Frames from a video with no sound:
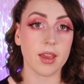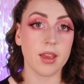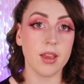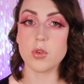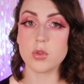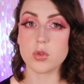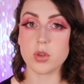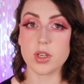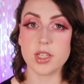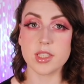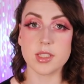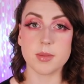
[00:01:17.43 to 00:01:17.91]

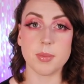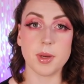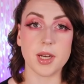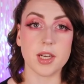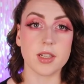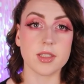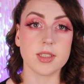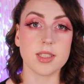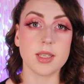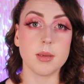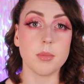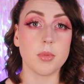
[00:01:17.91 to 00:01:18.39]
Full
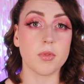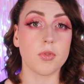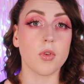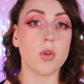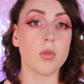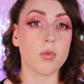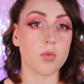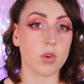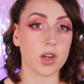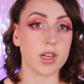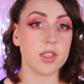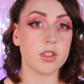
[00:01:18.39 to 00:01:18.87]
transparency,
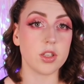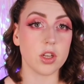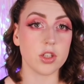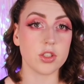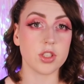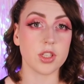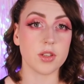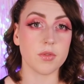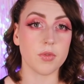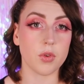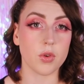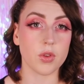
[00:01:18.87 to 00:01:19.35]
before
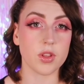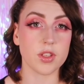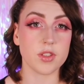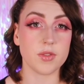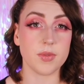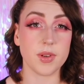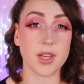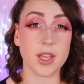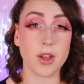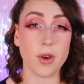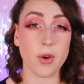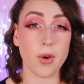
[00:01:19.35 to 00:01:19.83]
researching for
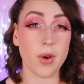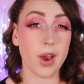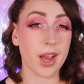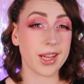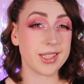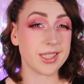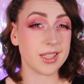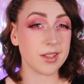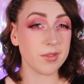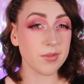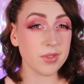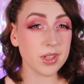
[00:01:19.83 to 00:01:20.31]
this video,
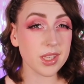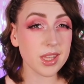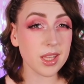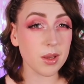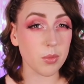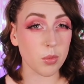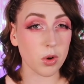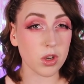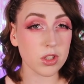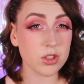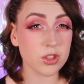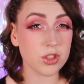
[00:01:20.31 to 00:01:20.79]
I didn't
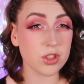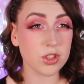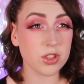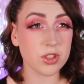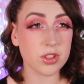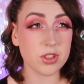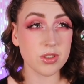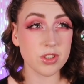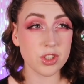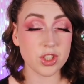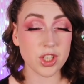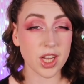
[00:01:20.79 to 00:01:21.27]
really
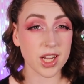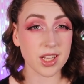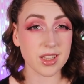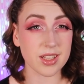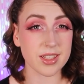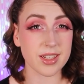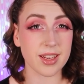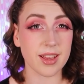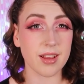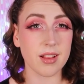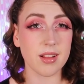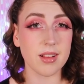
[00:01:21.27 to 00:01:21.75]
watch
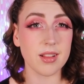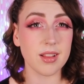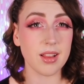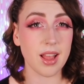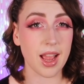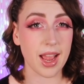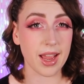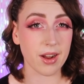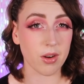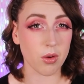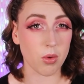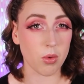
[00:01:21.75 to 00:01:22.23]
Jaclyn Hill
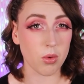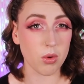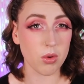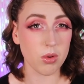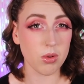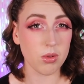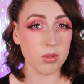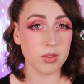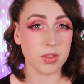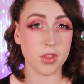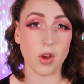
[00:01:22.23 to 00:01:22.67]
at all.